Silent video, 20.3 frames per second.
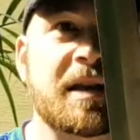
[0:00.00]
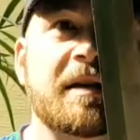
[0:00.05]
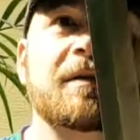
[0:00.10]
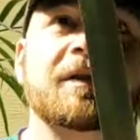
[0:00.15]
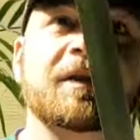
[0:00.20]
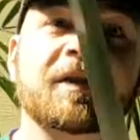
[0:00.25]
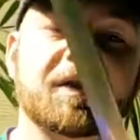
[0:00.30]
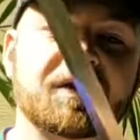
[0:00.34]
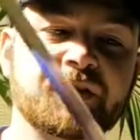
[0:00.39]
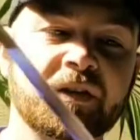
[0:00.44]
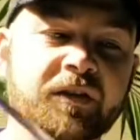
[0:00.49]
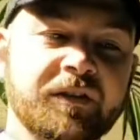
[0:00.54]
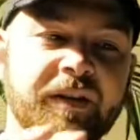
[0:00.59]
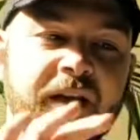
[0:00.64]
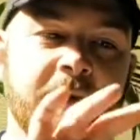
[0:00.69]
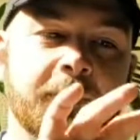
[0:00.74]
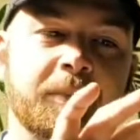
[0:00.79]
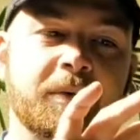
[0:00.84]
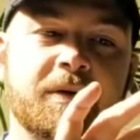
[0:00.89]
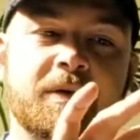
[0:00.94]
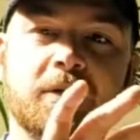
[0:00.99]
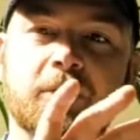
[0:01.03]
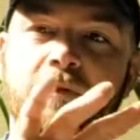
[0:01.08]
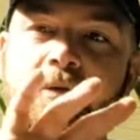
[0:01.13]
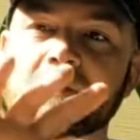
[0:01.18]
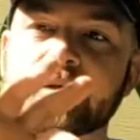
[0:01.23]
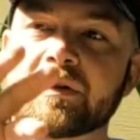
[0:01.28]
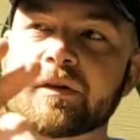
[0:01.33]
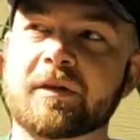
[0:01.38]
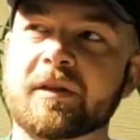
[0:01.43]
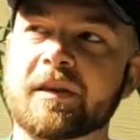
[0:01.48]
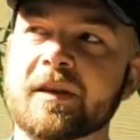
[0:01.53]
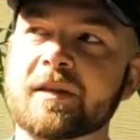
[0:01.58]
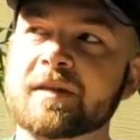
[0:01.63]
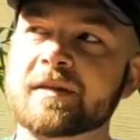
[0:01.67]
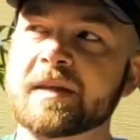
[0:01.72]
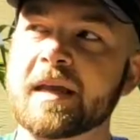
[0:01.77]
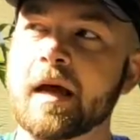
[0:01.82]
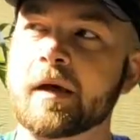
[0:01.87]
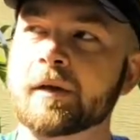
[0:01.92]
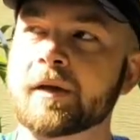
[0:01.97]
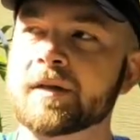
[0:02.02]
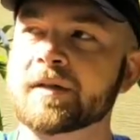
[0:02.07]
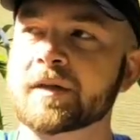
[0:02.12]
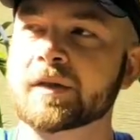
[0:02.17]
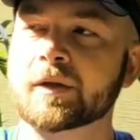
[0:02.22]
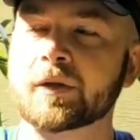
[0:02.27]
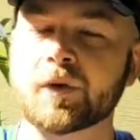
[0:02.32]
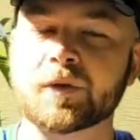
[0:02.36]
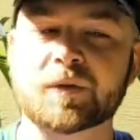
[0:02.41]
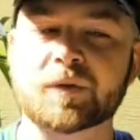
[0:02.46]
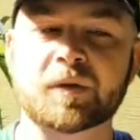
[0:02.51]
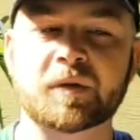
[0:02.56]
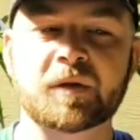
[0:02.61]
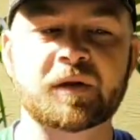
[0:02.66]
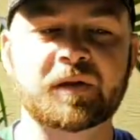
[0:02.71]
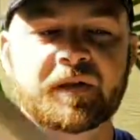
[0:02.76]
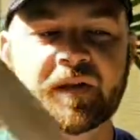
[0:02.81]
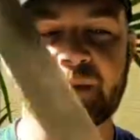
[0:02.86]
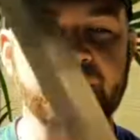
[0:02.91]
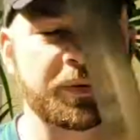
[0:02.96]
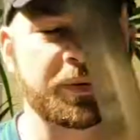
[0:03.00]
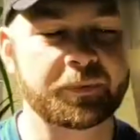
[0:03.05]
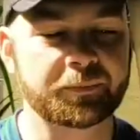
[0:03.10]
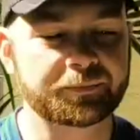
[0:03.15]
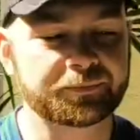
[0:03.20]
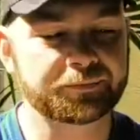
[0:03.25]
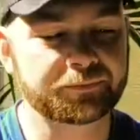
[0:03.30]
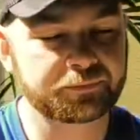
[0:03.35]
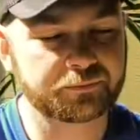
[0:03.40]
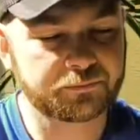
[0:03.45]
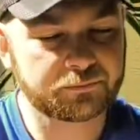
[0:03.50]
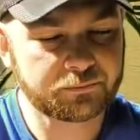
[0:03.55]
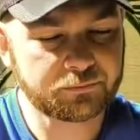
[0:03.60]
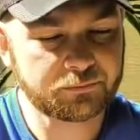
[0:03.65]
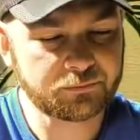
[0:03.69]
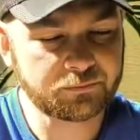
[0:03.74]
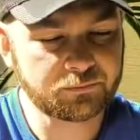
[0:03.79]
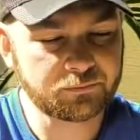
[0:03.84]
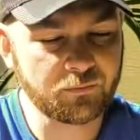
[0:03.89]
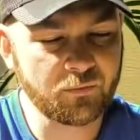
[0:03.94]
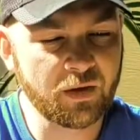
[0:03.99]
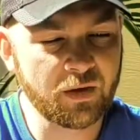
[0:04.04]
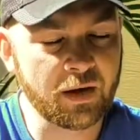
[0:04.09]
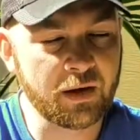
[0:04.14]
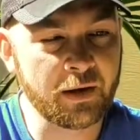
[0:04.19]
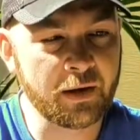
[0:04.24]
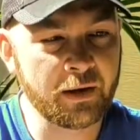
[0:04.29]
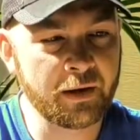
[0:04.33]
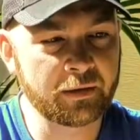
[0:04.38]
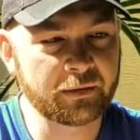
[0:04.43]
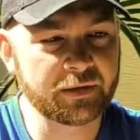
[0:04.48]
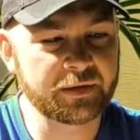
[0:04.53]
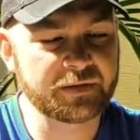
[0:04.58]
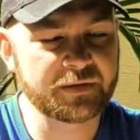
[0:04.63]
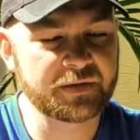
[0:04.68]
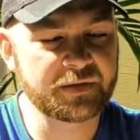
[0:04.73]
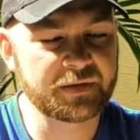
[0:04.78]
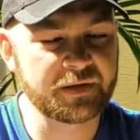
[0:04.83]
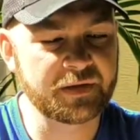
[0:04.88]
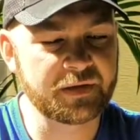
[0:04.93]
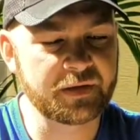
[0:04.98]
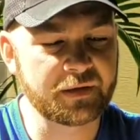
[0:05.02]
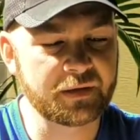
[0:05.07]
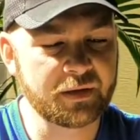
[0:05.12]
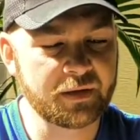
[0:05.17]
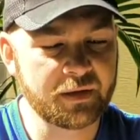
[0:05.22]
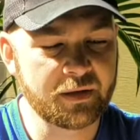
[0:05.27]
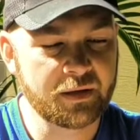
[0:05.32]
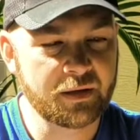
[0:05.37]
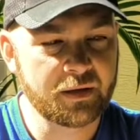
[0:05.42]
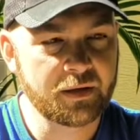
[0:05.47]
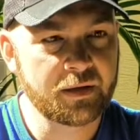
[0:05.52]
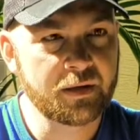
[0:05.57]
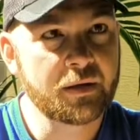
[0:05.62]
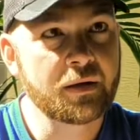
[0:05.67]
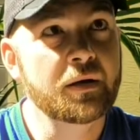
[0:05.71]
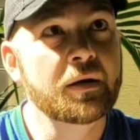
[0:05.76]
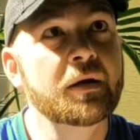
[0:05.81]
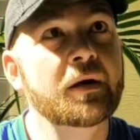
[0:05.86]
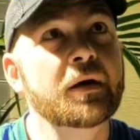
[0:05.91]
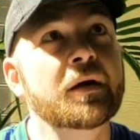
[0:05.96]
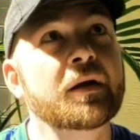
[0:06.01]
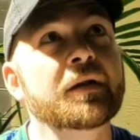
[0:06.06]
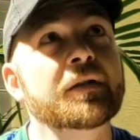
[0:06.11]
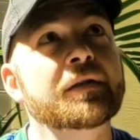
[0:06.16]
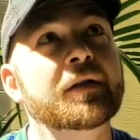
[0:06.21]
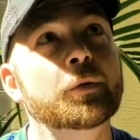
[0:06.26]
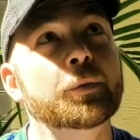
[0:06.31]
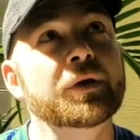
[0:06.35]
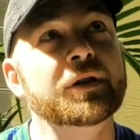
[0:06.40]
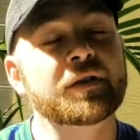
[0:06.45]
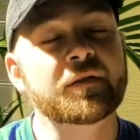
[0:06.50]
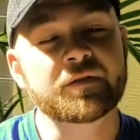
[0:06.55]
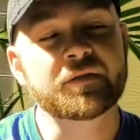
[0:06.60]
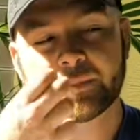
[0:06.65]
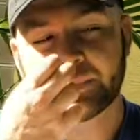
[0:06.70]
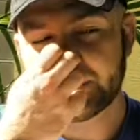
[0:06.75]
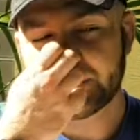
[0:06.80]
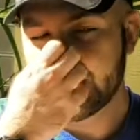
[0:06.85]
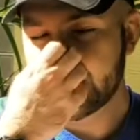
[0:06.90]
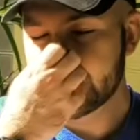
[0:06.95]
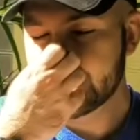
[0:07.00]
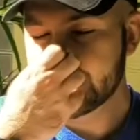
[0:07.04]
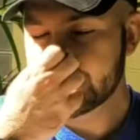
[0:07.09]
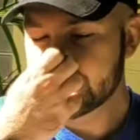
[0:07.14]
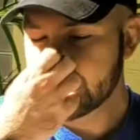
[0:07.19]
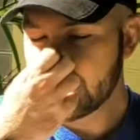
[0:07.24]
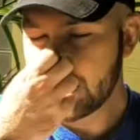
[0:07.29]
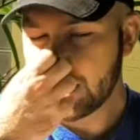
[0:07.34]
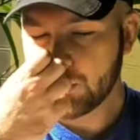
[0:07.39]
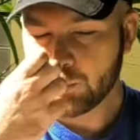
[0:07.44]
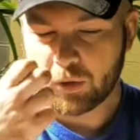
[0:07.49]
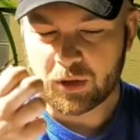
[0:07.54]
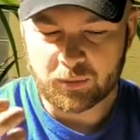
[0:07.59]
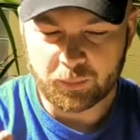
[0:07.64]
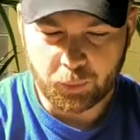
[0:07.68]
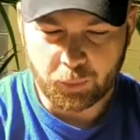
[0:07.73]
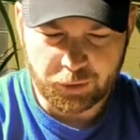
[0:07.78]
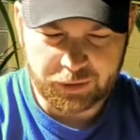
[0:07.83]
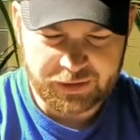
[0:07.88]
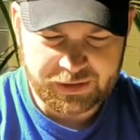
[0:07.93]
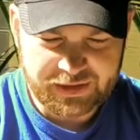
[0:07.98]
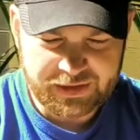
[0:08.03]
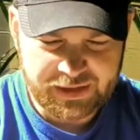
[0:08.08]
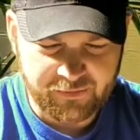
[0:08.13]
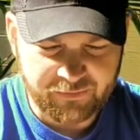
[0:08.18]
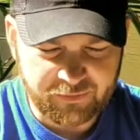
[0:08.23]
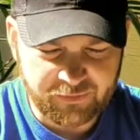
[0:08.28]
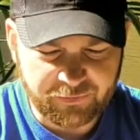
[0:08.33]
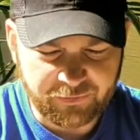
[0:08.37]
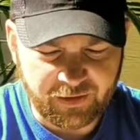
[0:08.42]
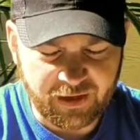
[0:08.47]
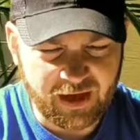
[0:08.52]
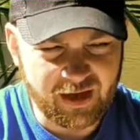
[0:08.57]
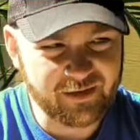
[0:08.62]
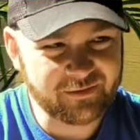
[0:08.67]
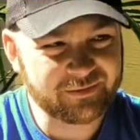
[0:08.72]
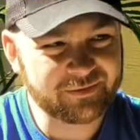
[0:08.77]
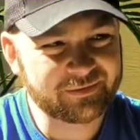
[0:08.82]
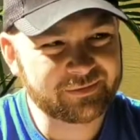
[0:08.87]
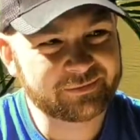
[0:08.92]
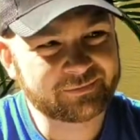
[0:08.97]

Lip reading: a distal taper, so it thins out as it goes to the tip. Let's see. The width of the blade is 1.75.